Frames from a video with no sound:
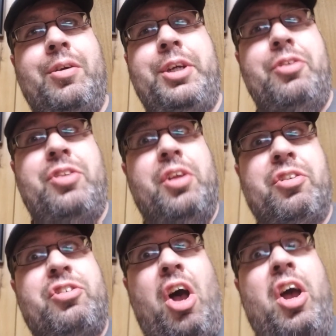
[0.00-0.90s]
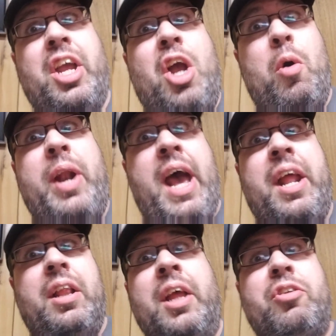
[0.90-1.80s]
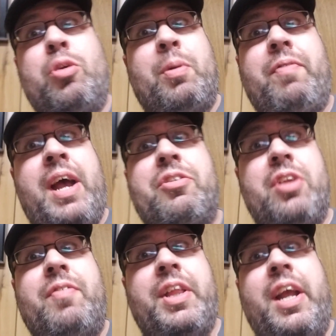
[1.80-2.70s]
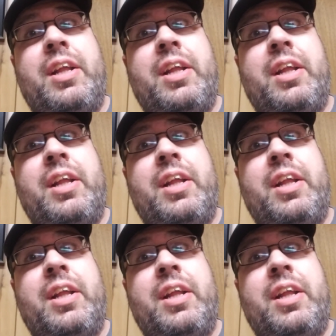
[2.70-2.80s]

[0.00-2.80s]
she's still sawing, going at it like super fast and everything,